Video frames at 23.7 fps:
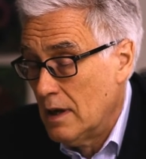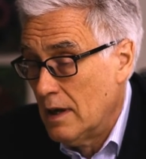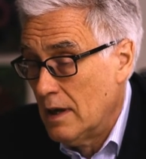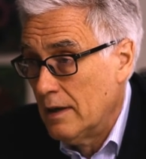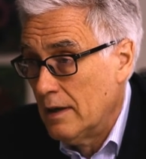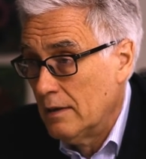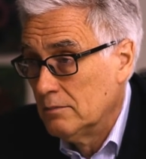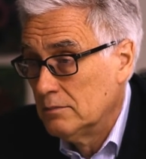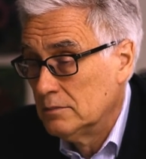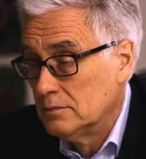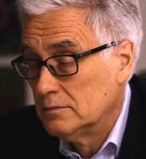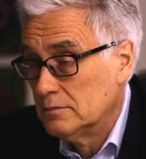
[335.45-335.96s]
uh,
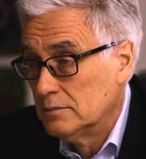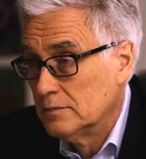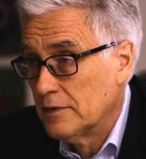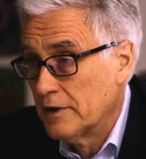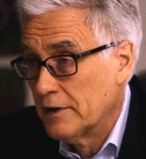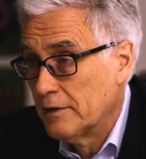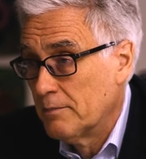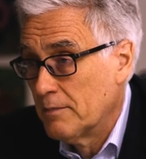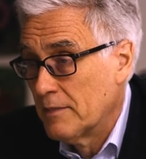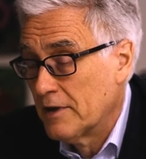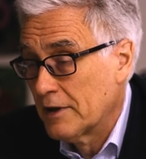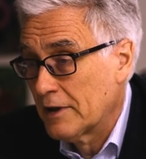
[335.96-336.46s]

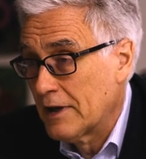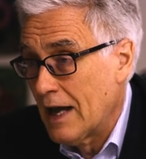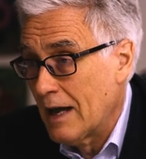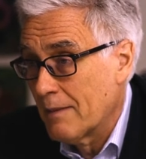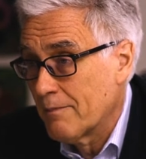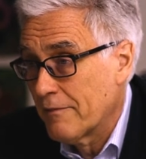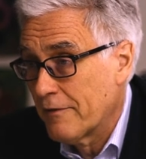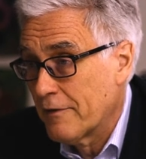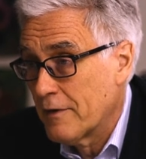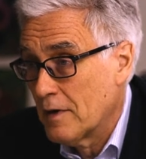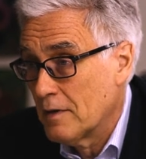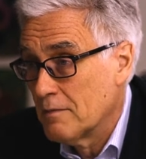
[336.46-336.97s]
the
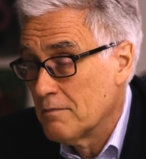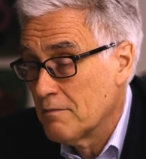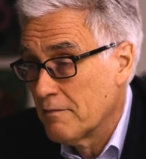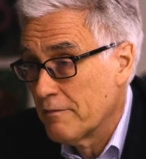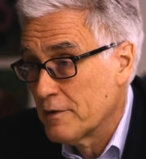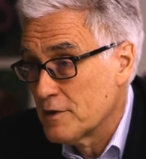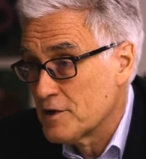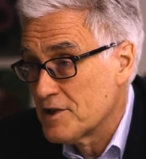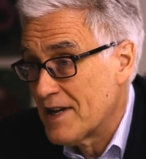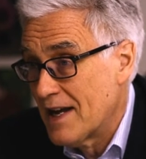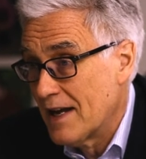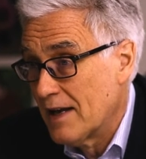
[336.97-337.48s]
camp for,
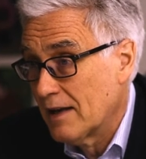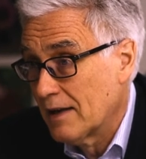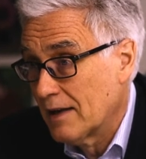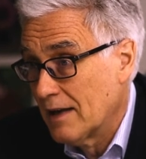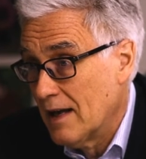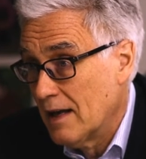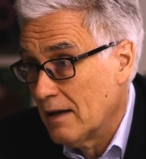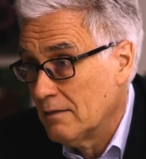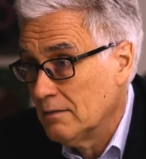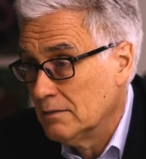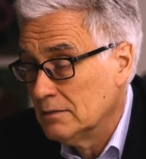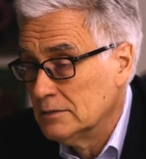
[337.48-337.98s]
for staying
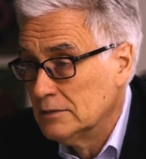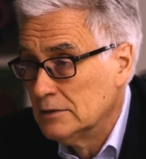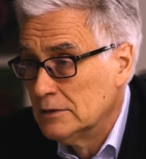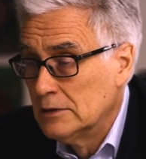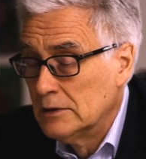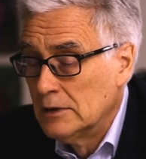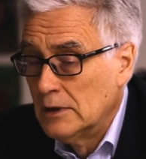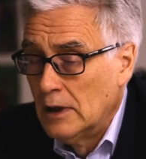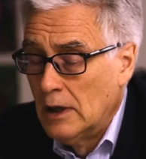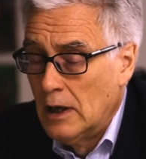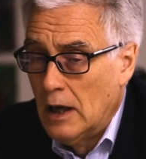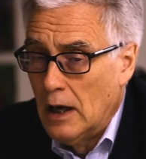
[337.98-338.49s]
in
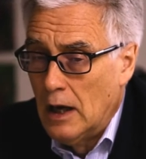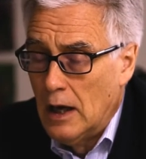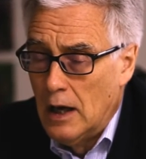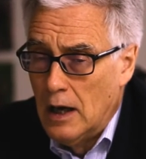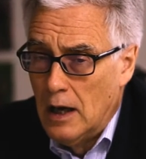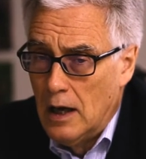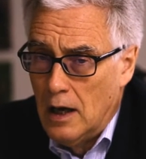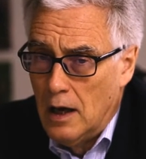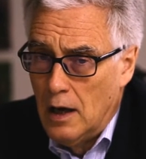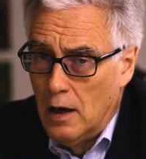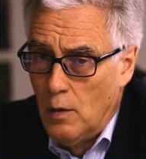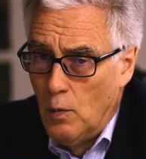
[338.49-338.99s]

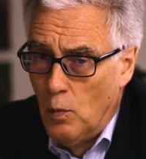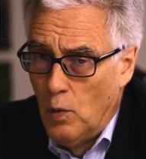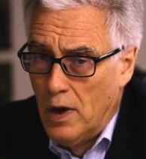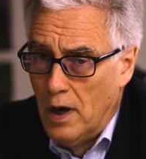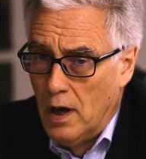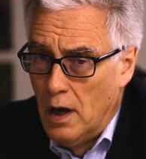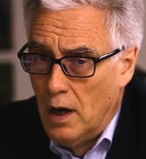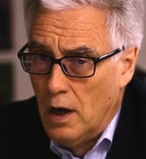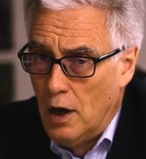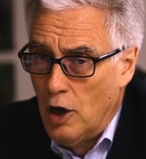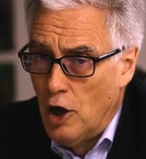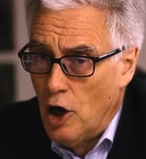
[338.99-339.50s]
uh,
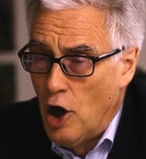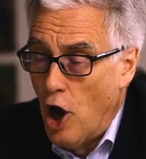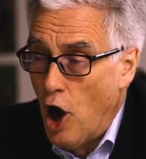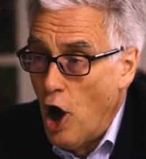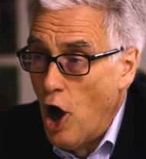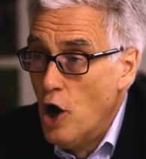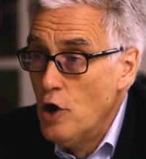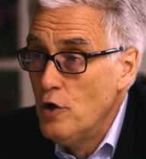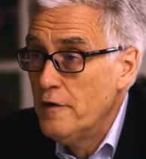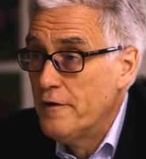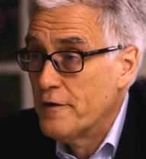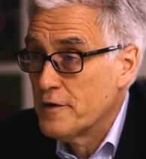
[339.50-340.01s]
were
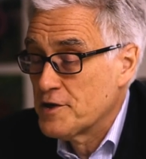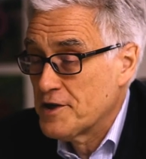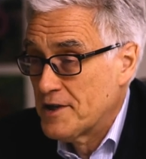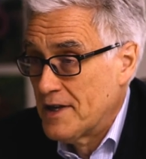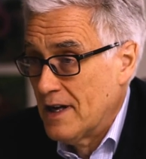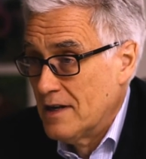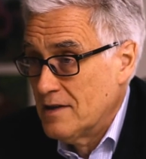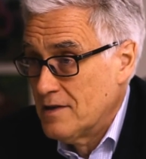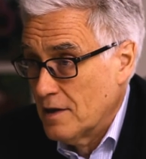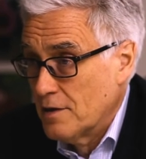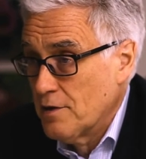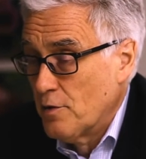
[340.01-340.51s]

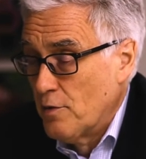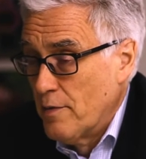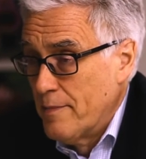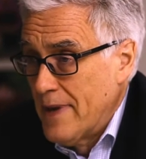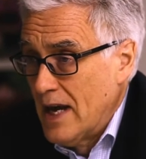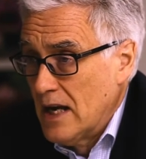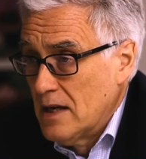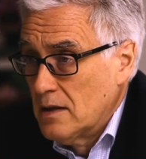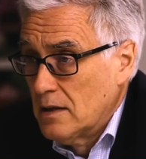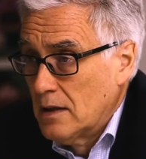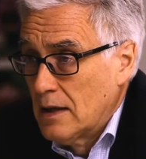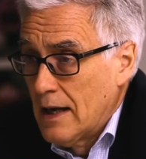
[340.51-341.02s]
overstating the
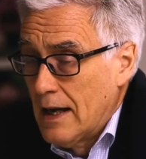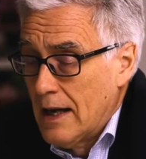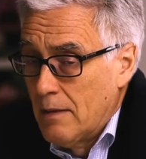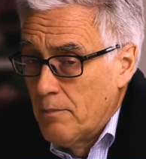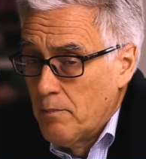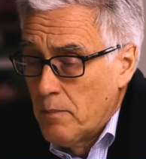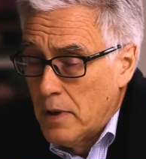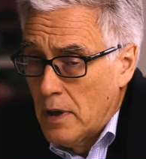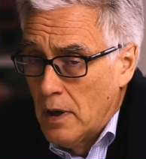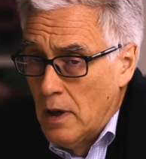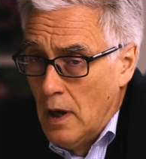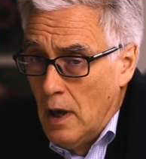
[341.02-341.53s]
Remain
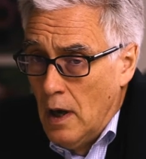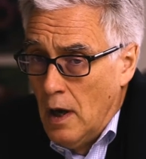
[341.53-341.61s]
camp,